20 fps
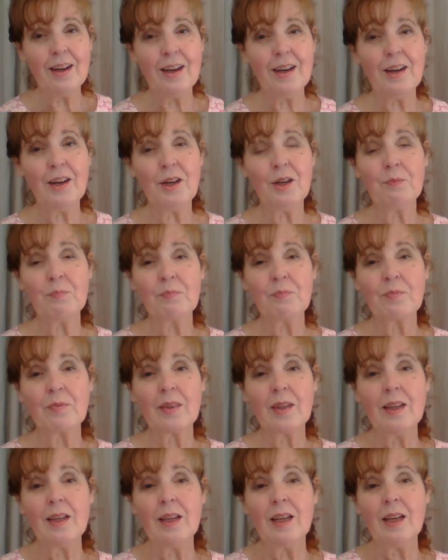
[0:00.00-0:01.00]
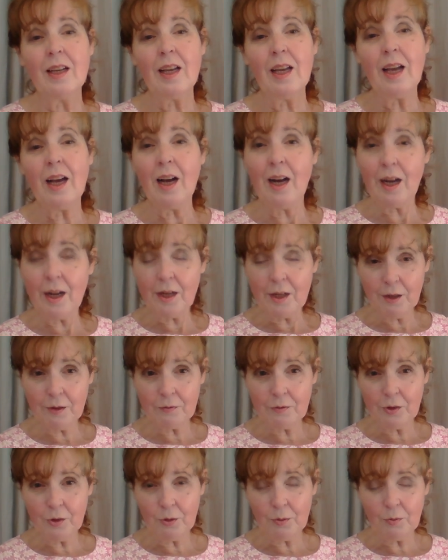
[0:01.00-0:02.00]
Um, I
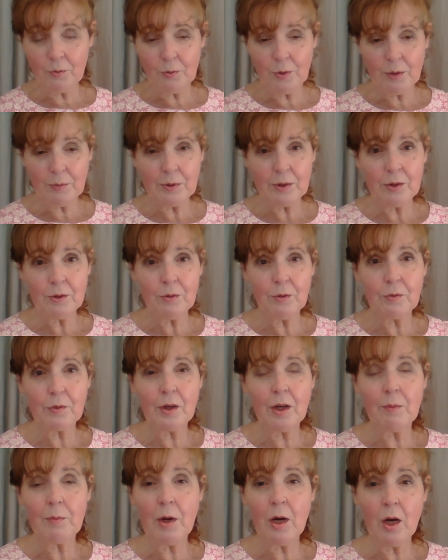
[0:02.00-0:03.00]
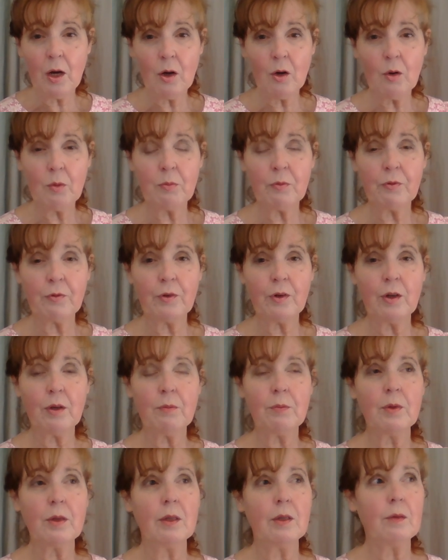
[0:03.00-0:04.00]
have known women who have come home
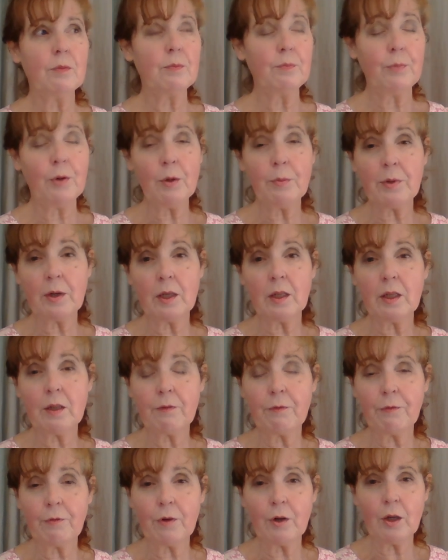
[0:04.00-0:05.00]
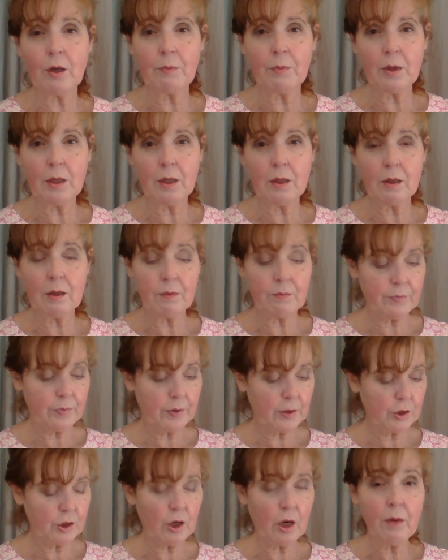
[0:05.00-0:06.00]
from permanently from um,
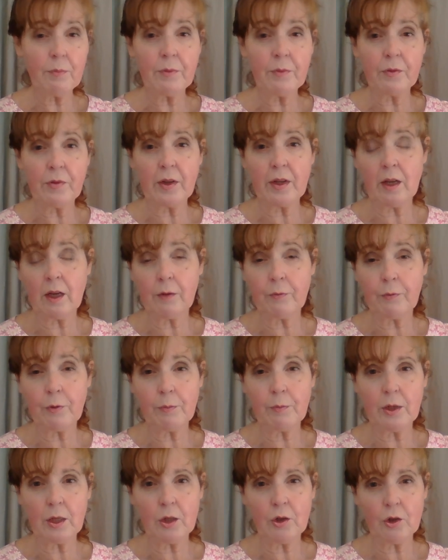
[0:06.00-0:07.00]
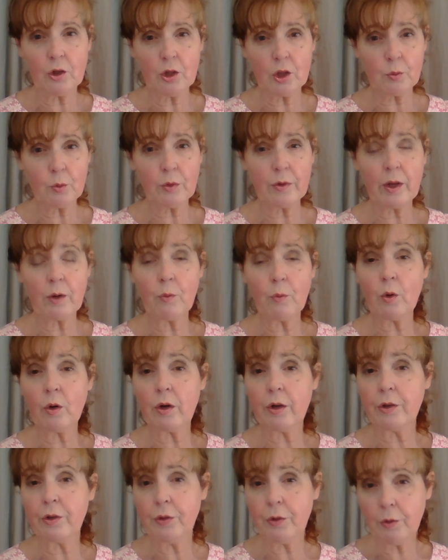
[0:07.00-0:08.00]
a job that they had for many years where they wore
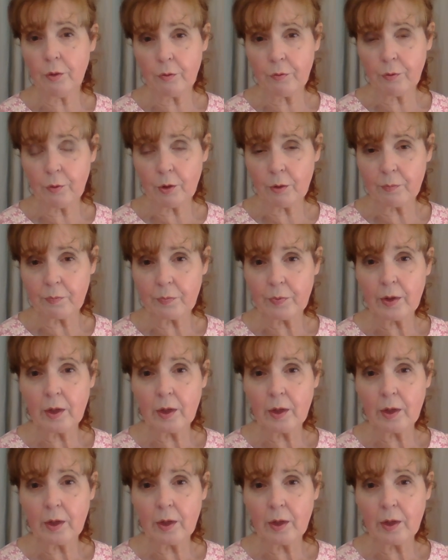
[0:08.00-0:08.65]
a uniform.